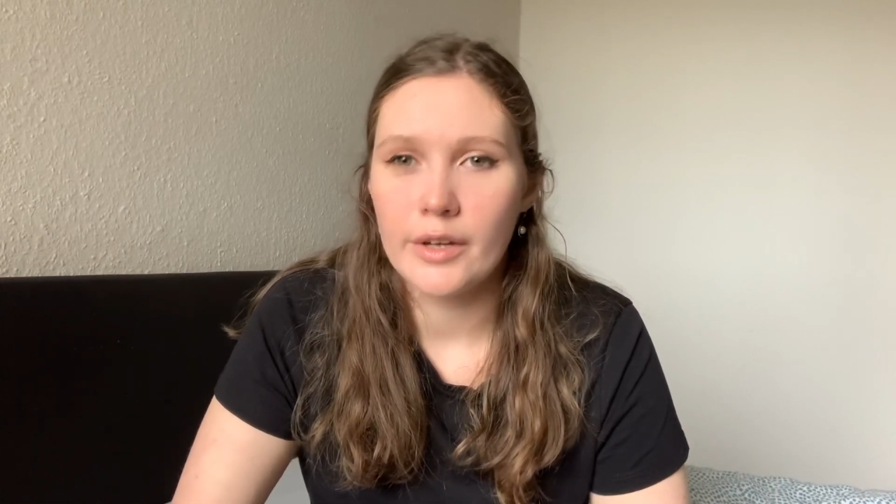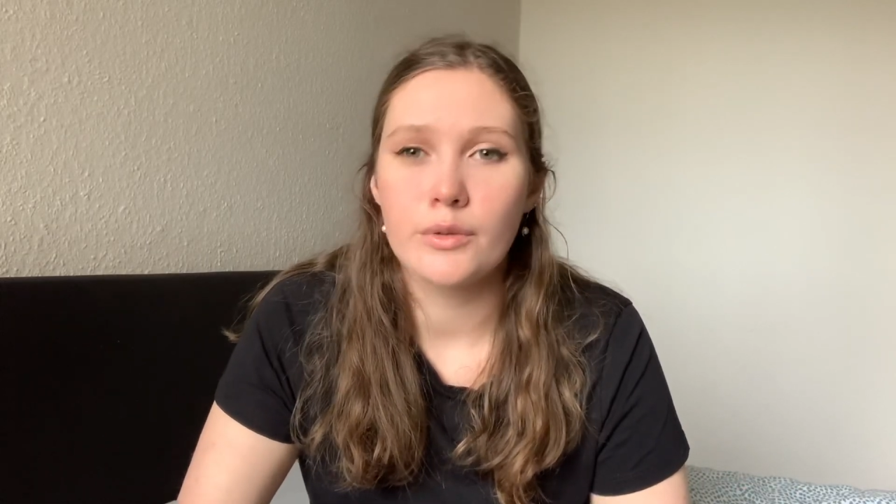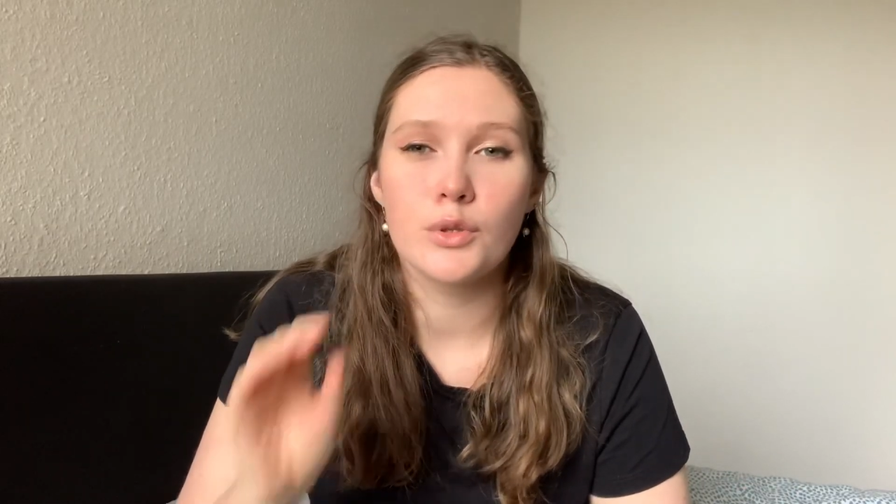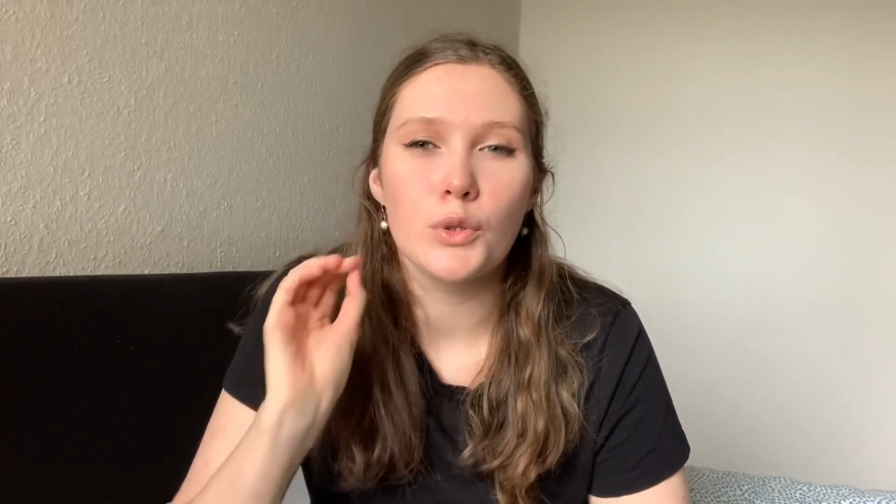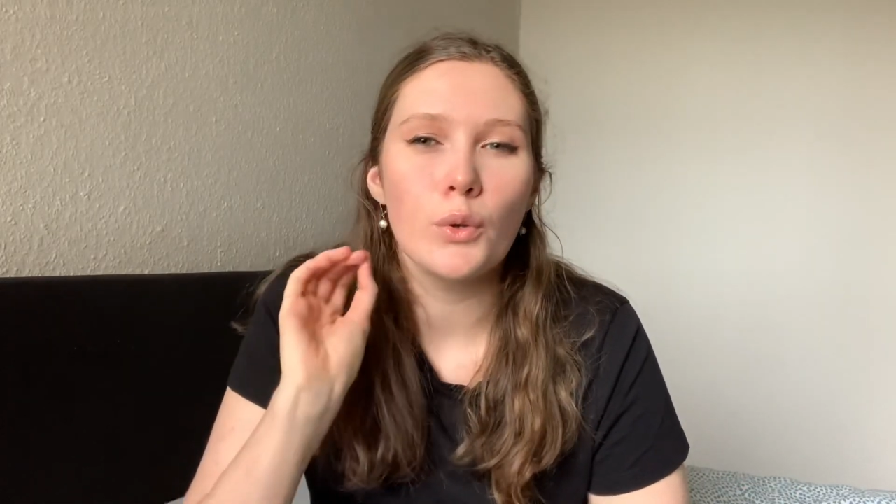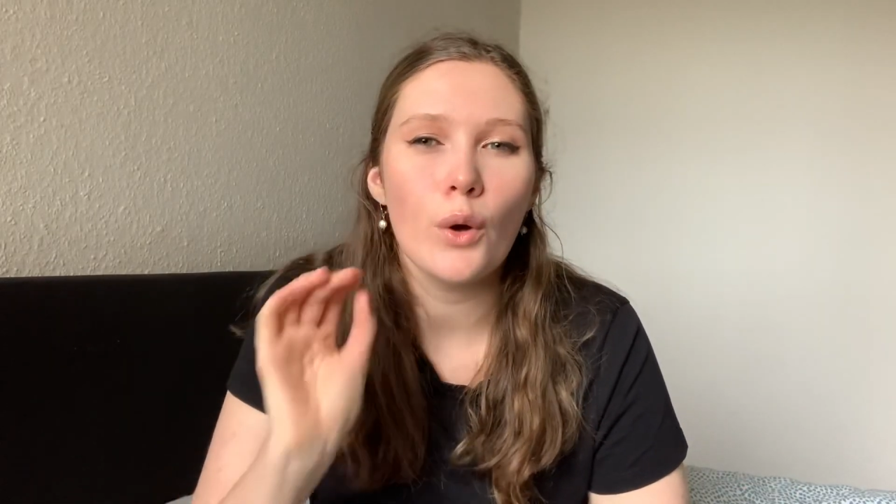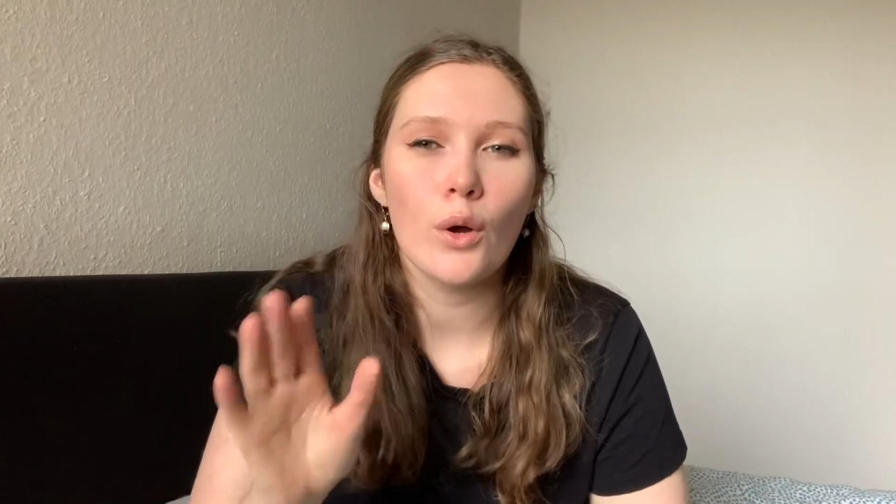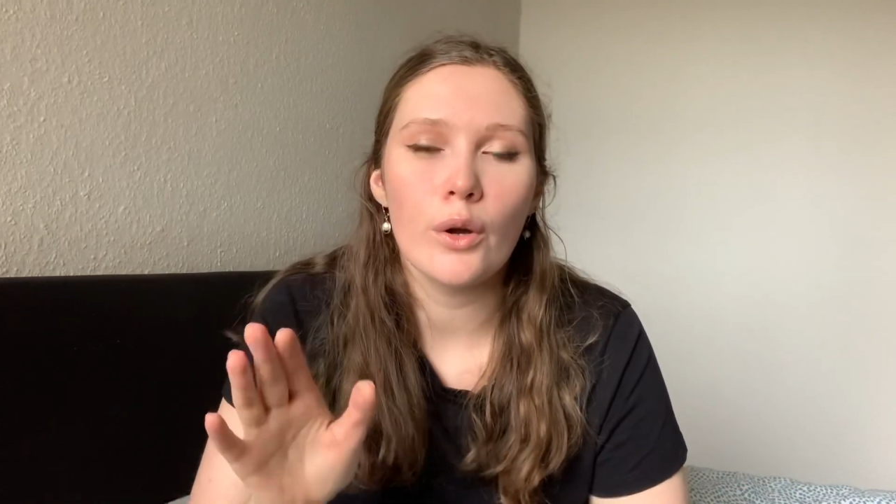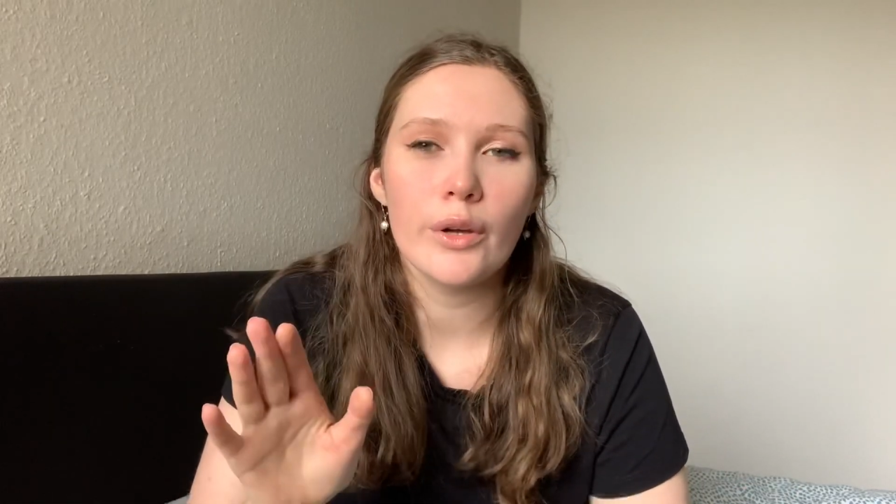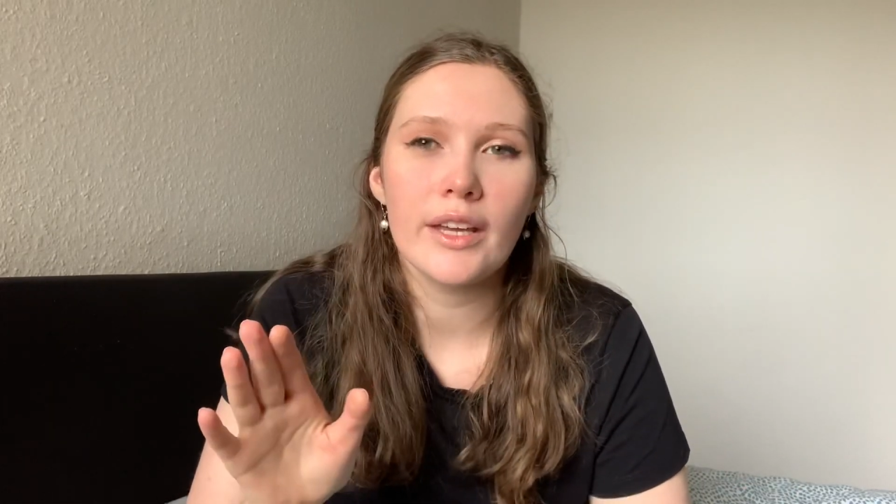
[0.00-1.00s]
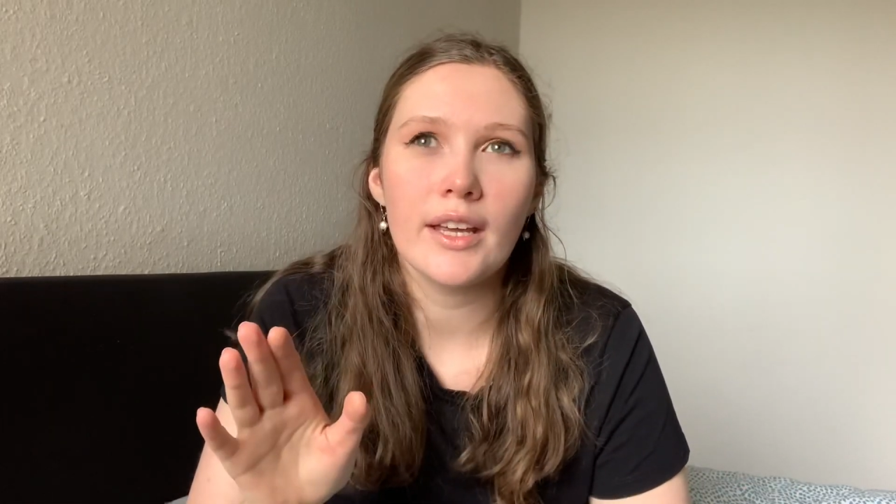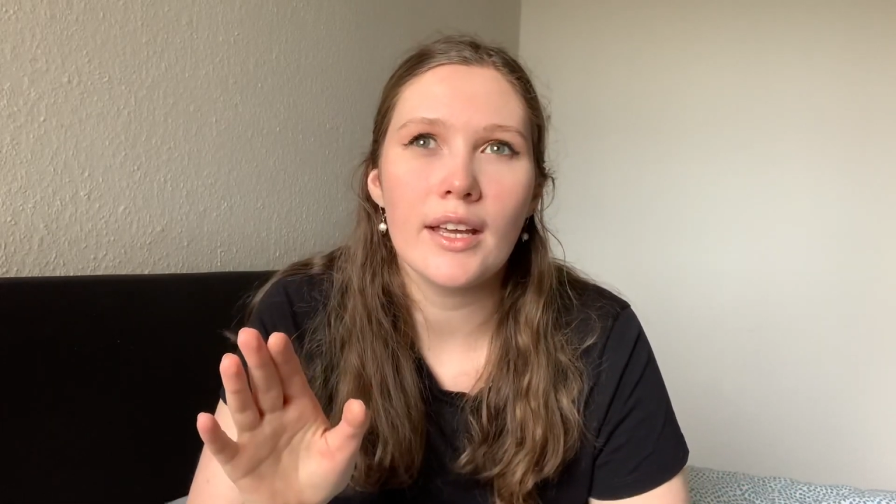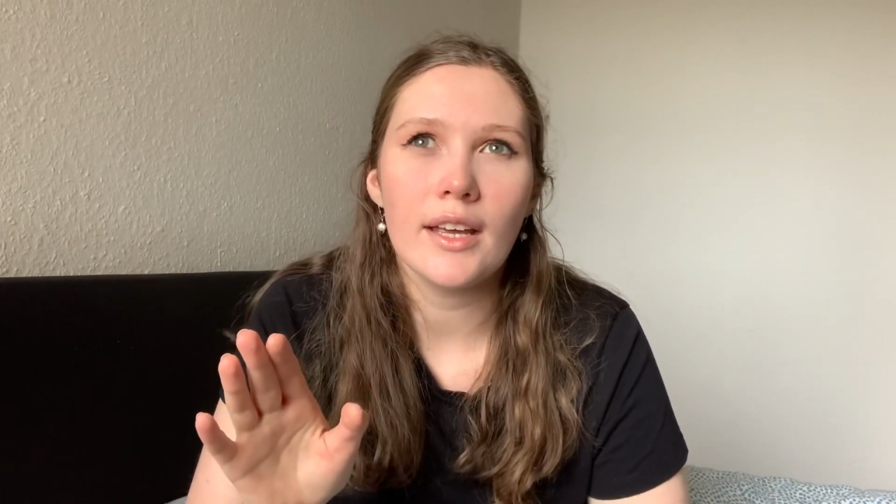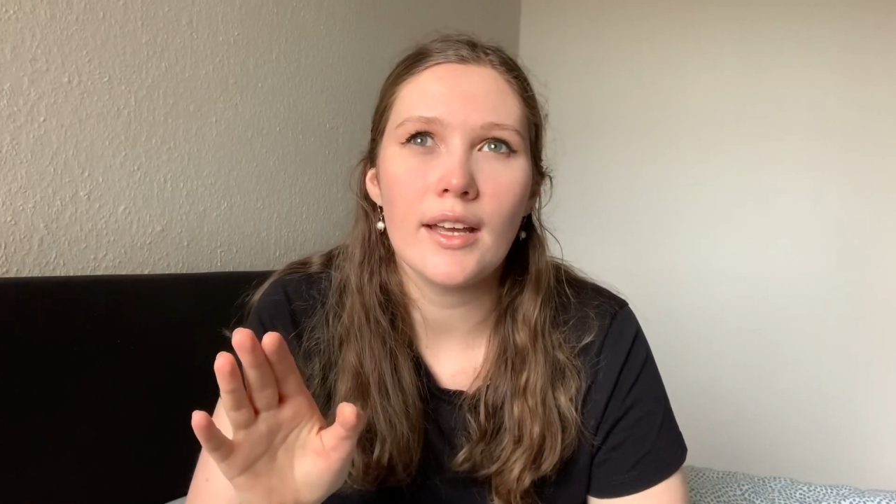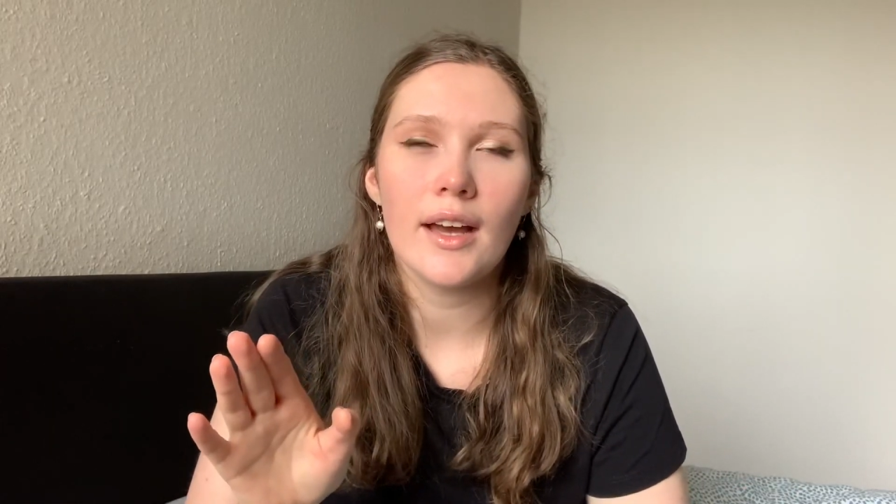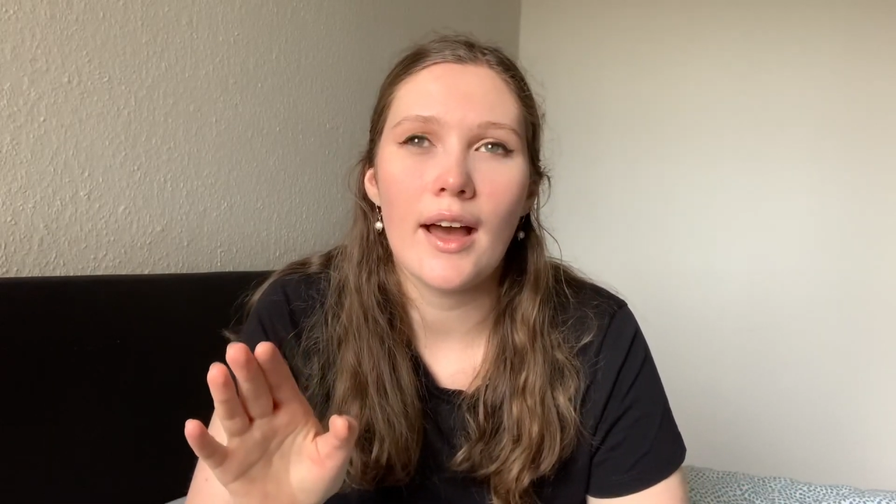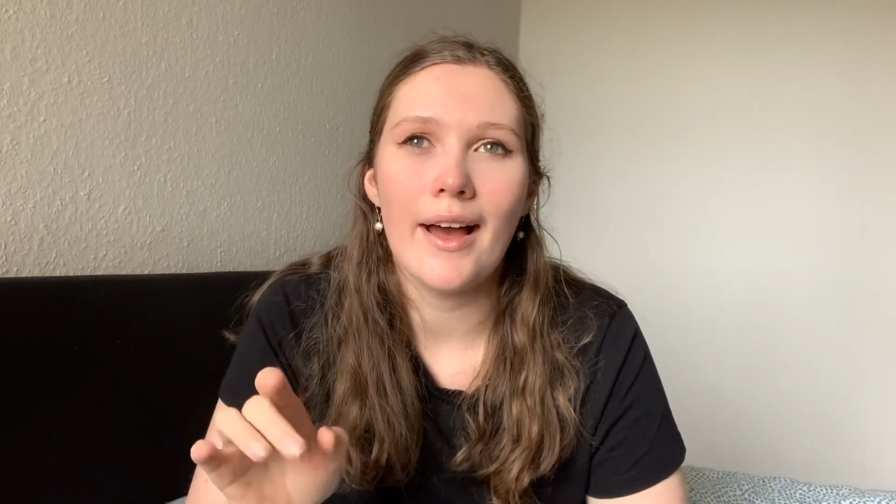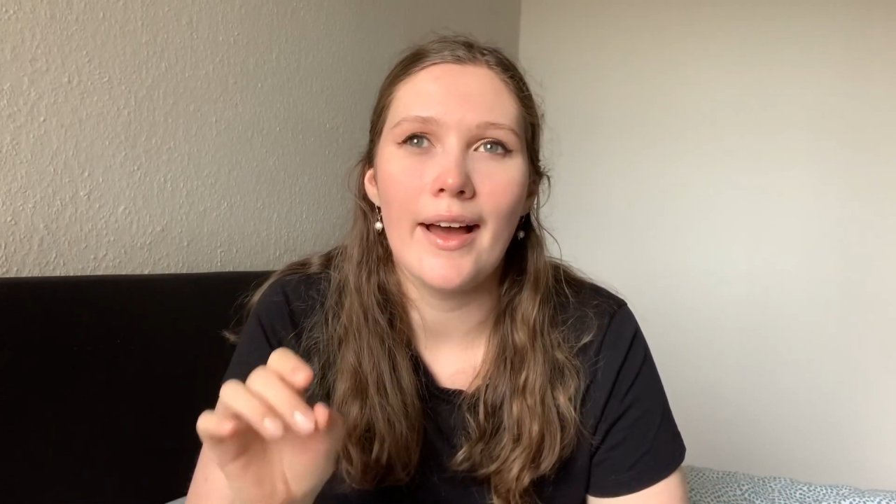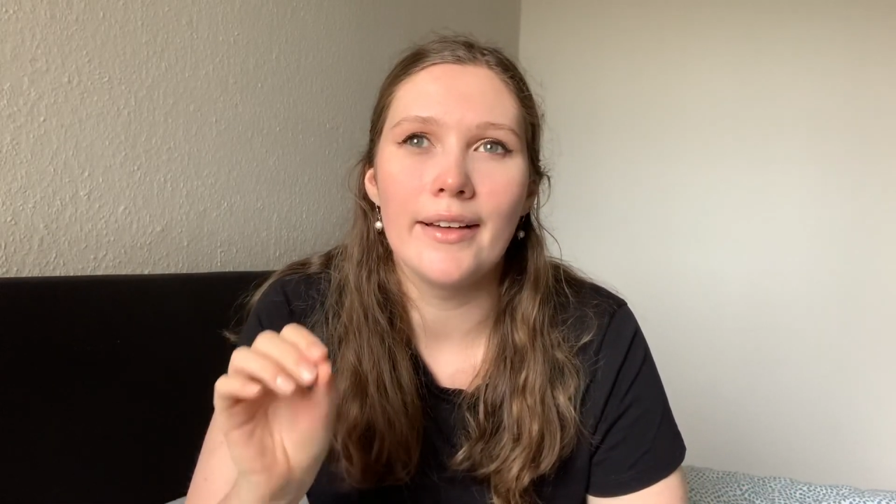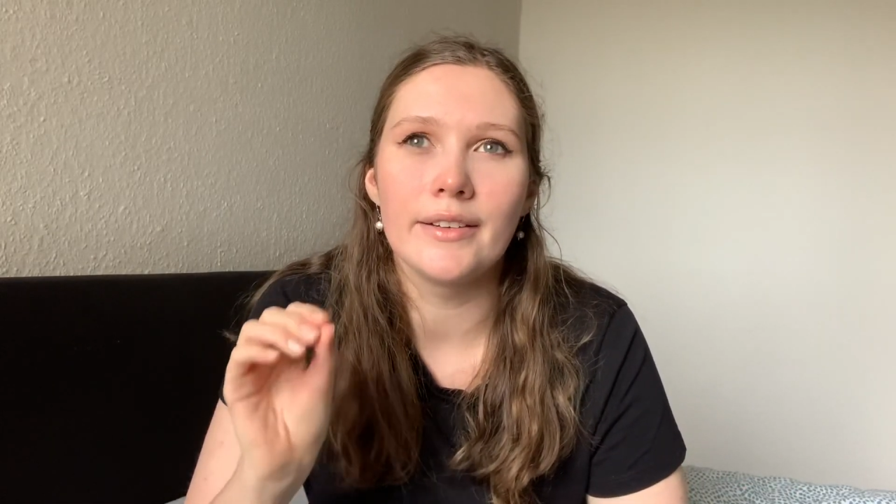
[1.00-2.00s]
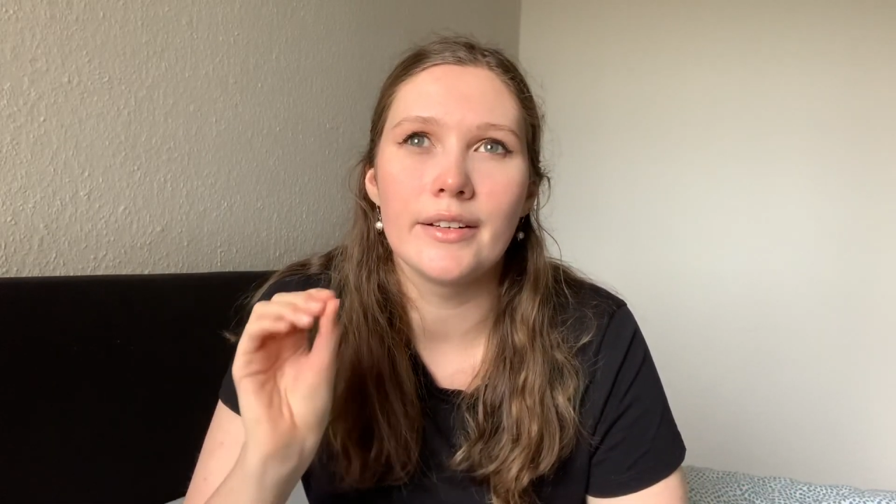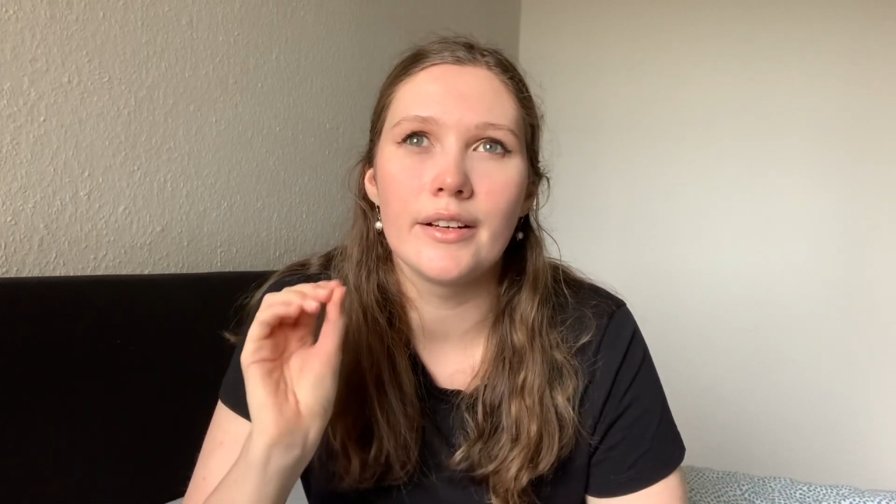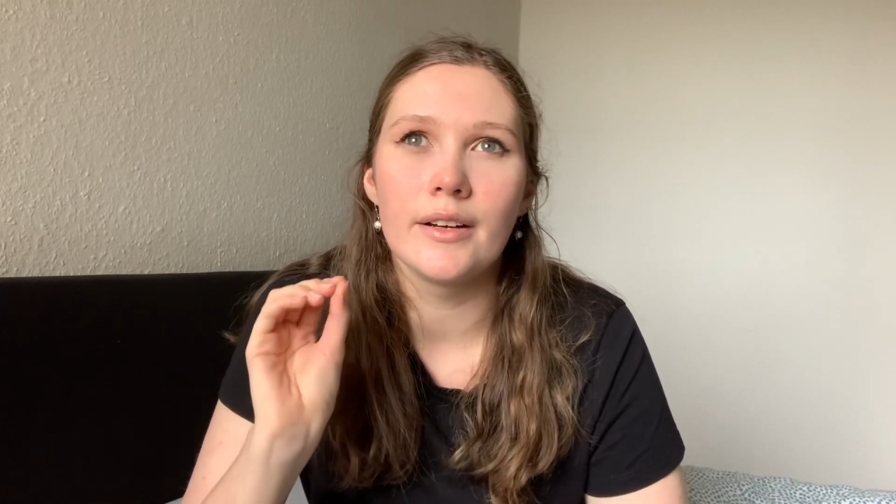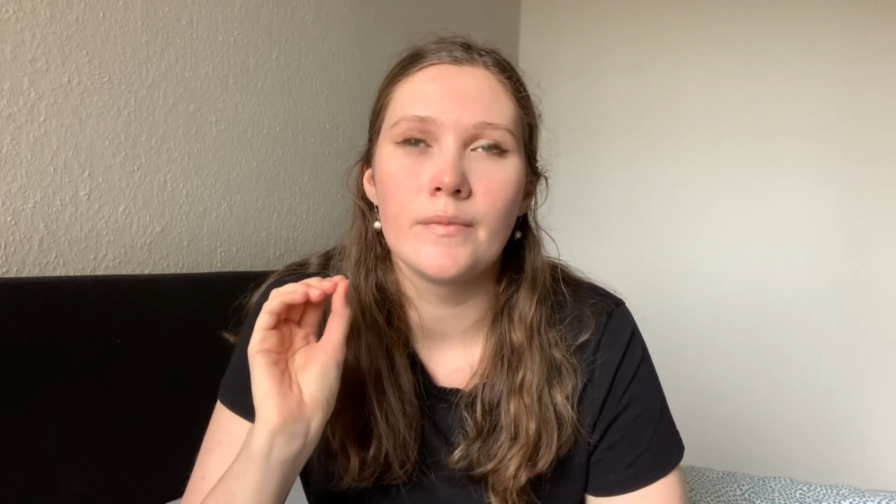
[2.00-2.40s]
Psychologie and